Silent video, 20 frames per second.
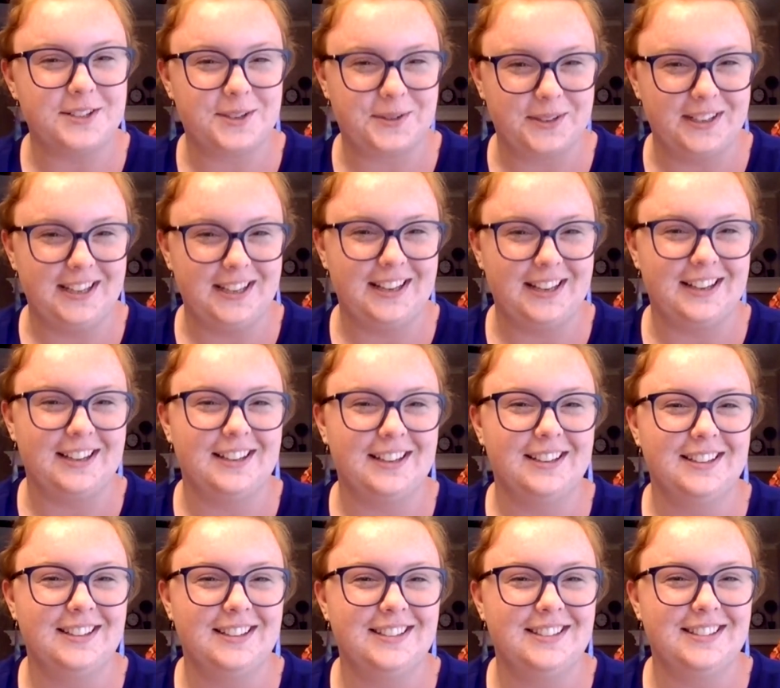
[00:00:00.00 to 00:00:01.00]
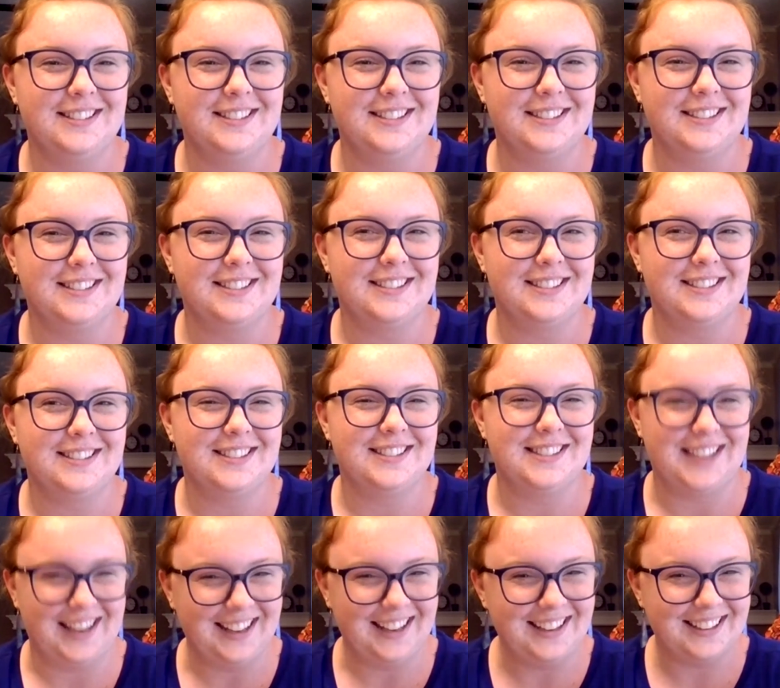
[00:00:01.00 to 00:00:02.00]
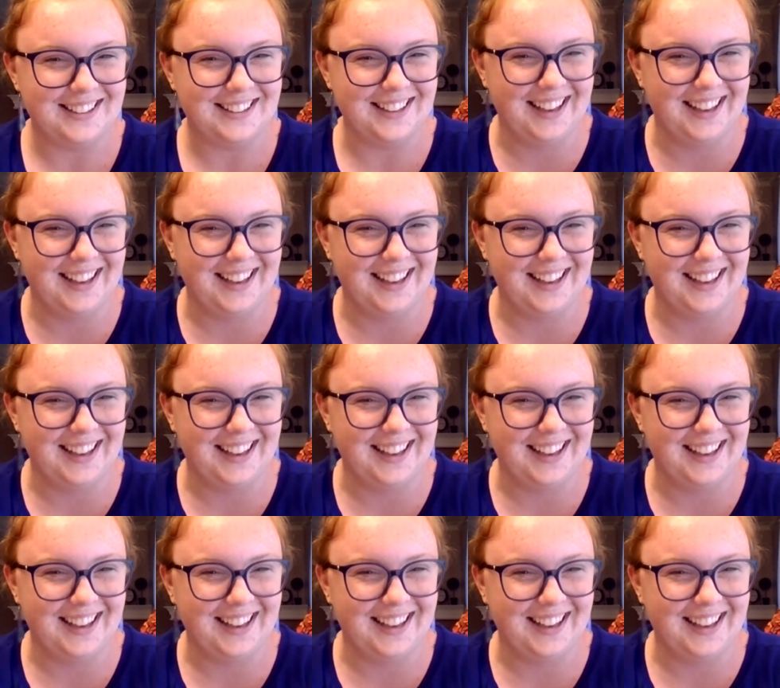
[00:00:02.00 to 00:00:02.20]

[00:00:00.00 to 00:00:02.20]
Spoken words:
Coordinator. Is that it?